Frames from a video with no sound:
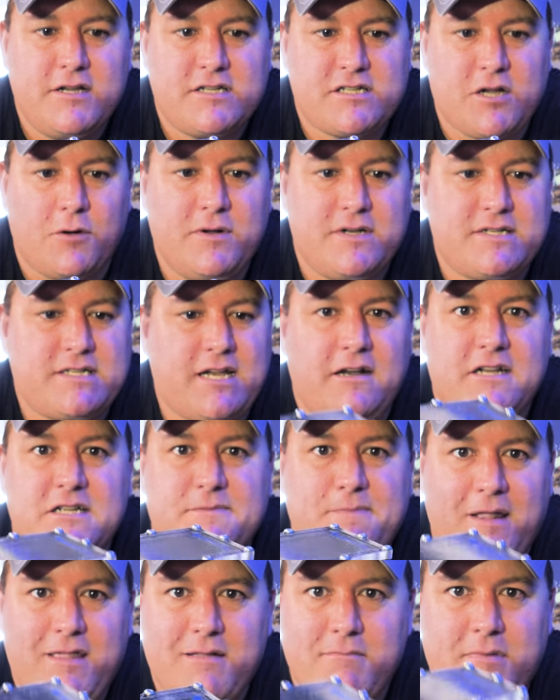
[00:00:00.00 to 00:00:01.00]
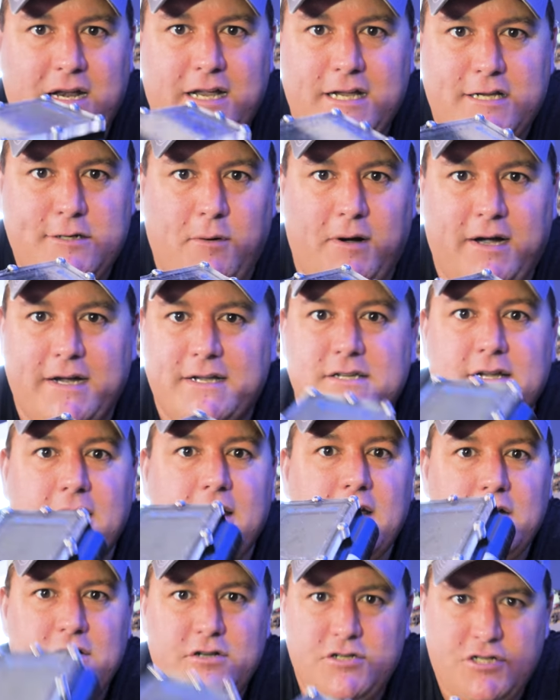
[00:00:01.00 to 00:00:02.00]
So instead of spending the money twice,
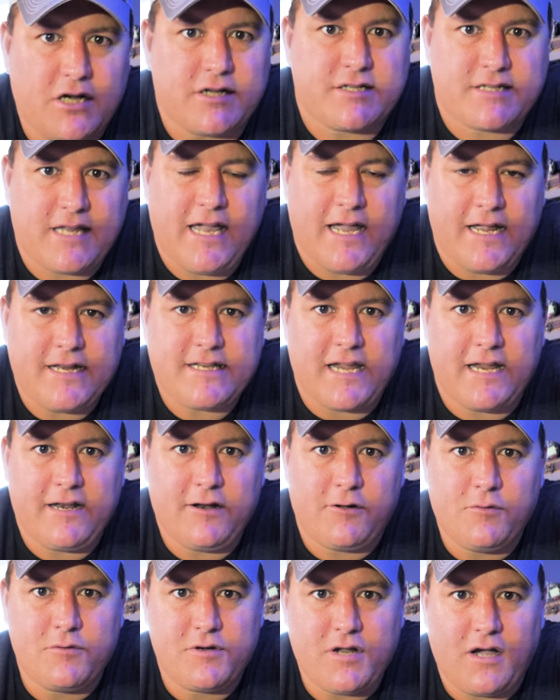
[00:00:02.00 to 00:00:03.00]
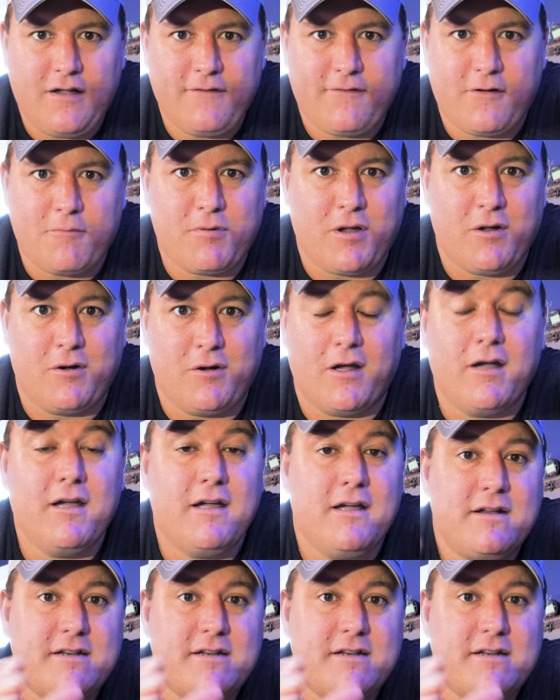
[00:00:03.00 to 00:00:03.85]
just get a technical dive computer.